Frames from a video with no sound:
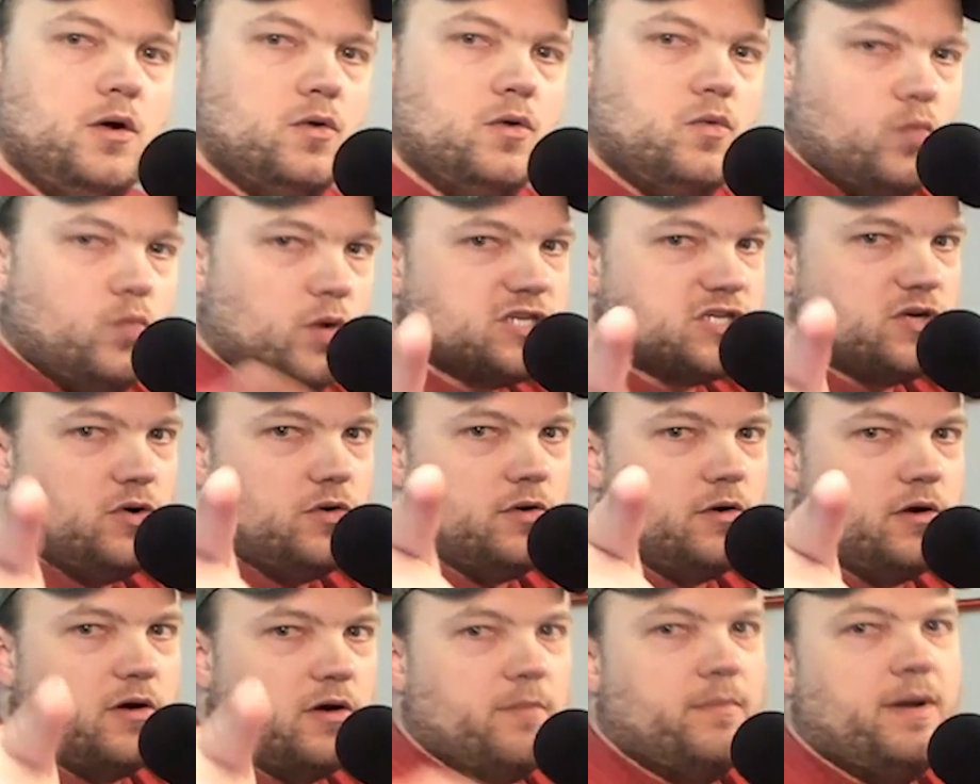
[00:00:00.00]
What's going
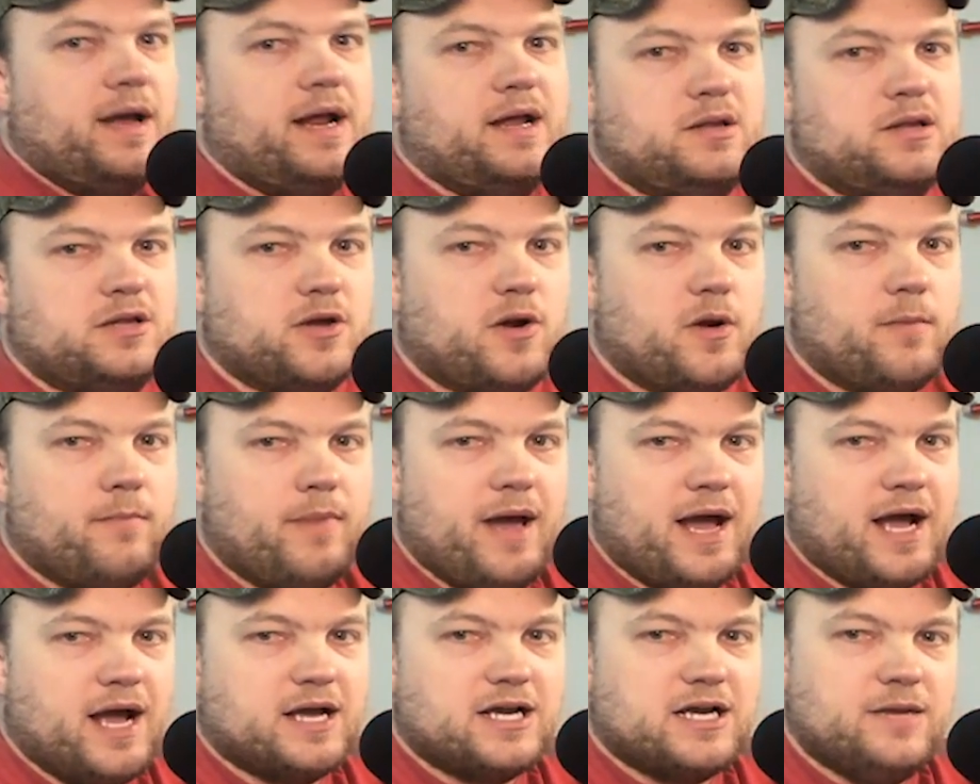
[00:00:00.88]
on, everybody? Zera
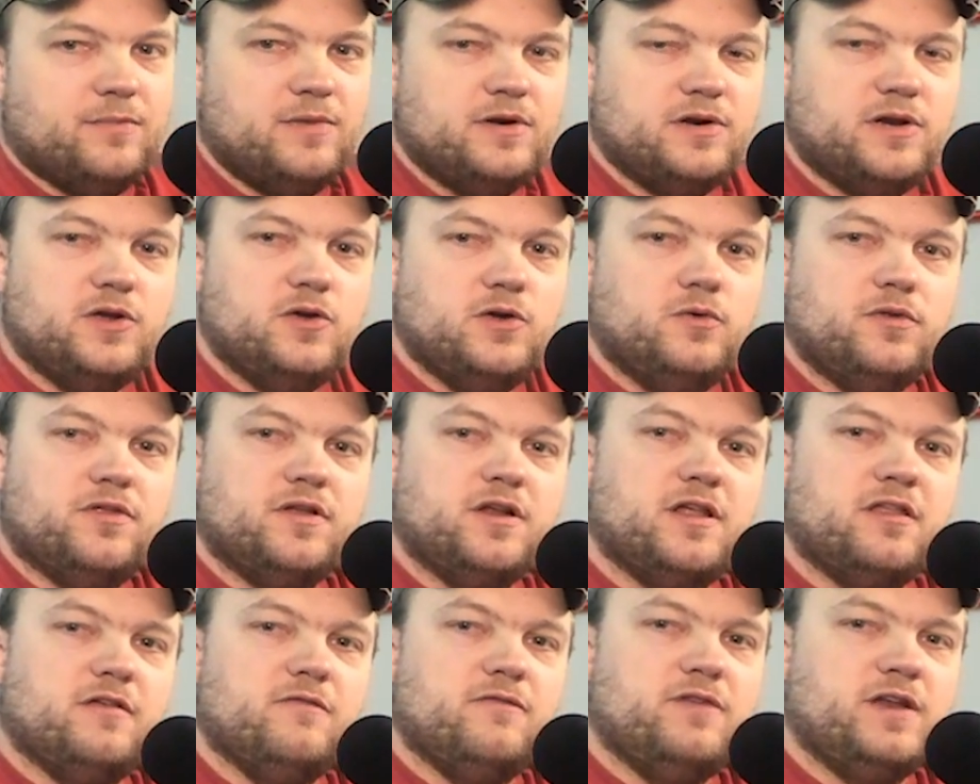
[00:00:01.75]
back coming to you with
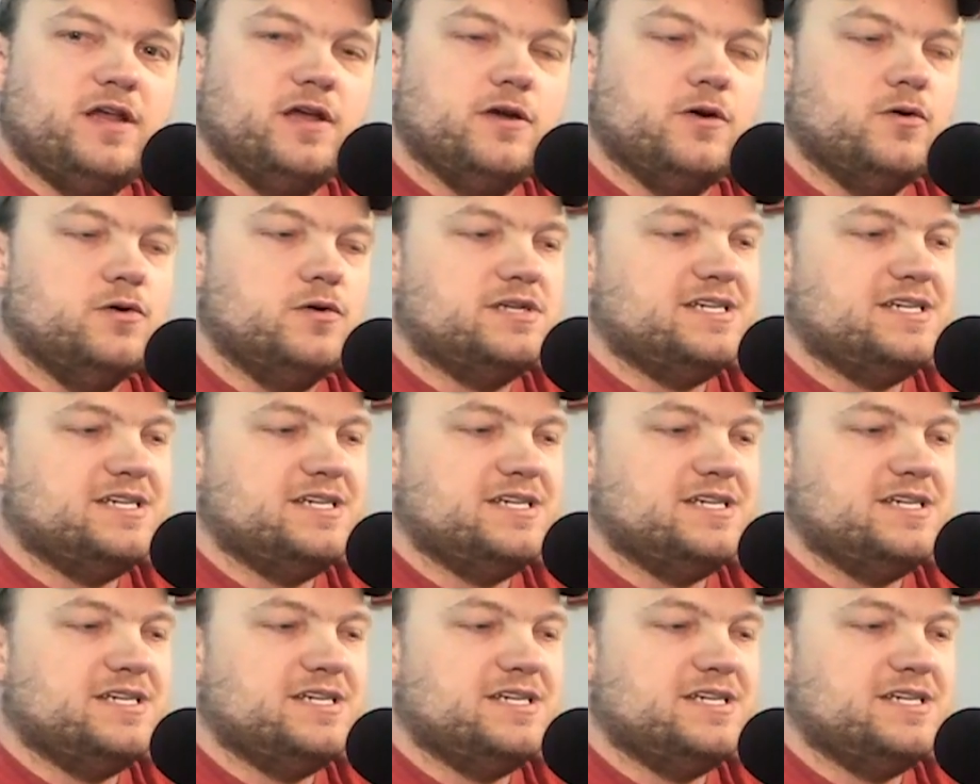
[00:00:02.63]
another video.